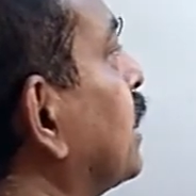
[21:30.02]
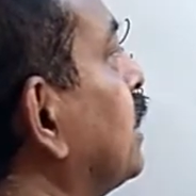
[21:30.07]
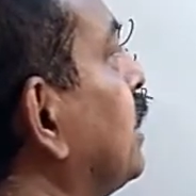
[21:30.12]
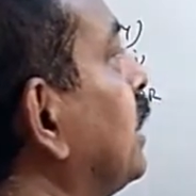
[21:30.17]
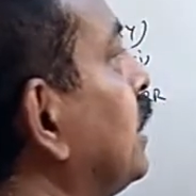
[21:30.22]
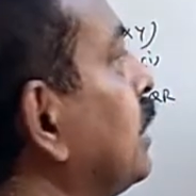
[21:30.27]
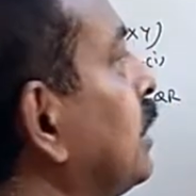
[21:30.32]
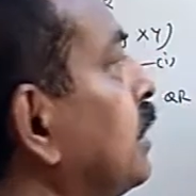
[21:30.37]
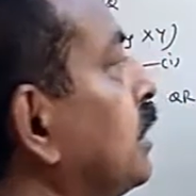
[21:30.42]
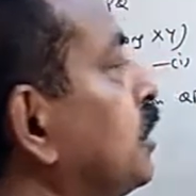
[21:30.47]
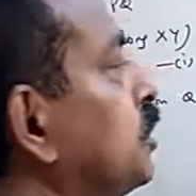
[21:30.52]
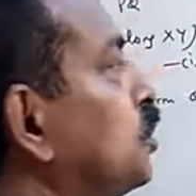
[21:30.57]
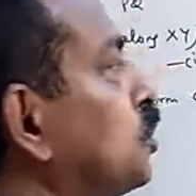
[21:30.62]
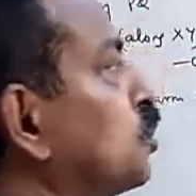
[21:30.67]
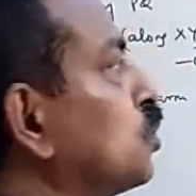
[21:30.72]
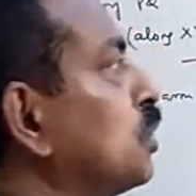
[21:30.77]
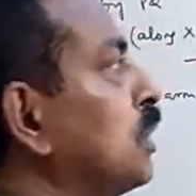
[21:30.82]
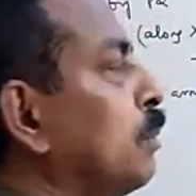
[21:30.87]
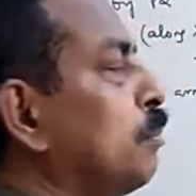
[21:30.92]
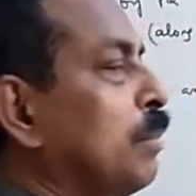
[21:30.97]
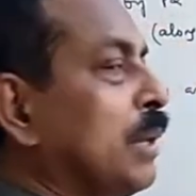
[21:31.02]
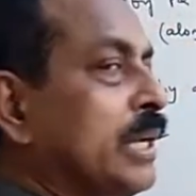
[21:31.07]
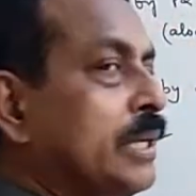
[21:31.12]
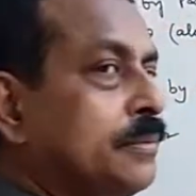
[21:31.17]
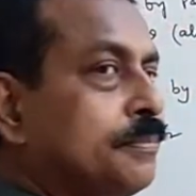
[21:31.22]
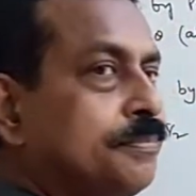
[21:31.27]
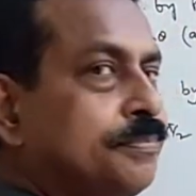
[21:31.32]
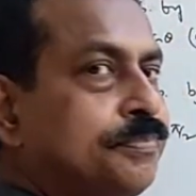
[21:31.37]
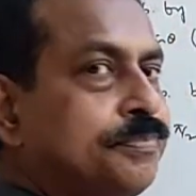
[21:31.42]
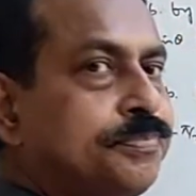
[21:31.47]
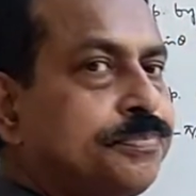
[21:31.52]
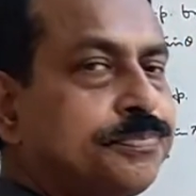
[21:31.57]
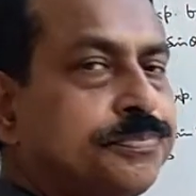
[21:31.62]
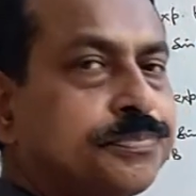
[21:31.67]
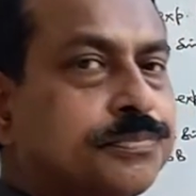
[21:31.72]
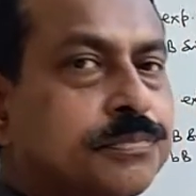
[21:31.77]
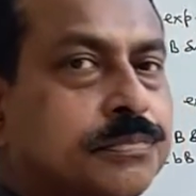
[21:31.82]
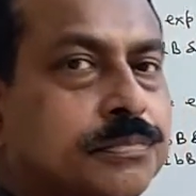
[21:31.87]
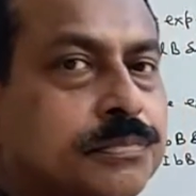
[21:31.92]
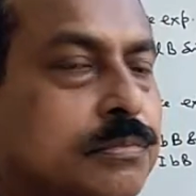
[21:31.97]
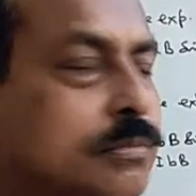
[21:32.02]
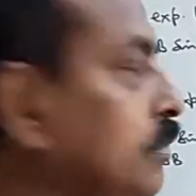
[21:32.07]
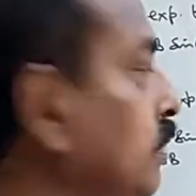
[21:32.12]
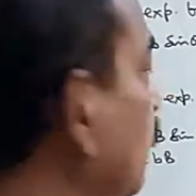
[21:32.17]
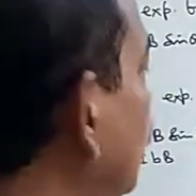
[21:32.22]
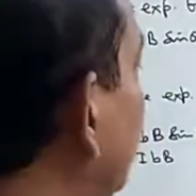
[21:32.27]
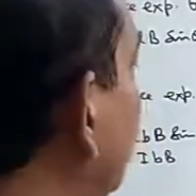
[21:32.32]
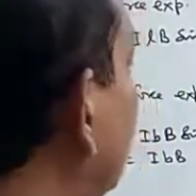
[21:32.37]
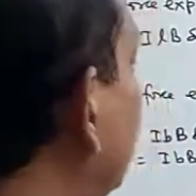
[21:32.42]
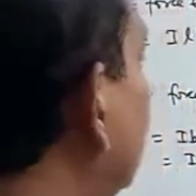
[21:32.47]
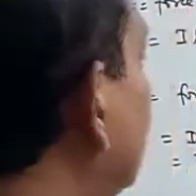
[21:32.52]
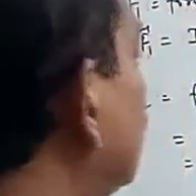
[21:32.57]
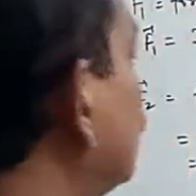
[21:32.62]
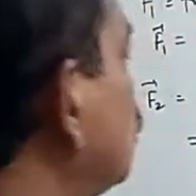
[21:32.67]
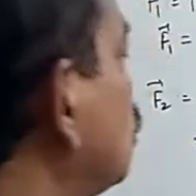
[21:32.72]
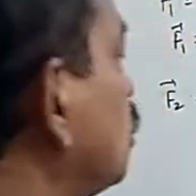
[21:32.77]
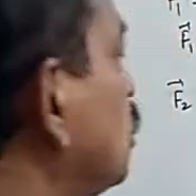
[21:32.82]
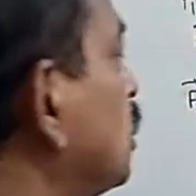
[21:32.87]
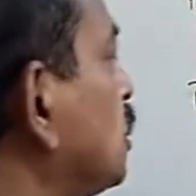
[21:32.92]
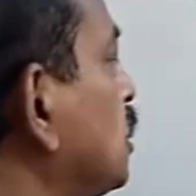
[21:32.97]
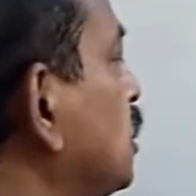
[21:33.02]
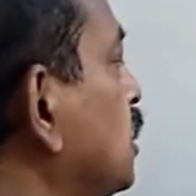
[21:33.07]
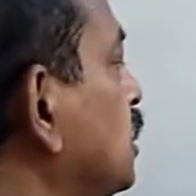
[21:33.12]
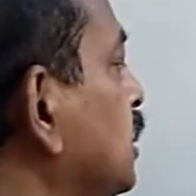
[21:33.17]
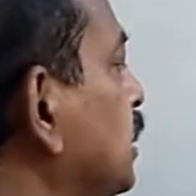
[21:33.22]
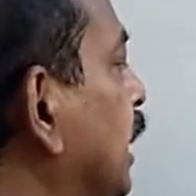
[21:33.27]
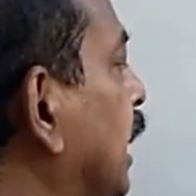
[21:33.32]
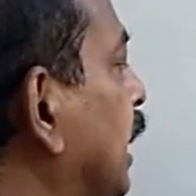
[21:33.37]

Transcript: the plane. So this is directed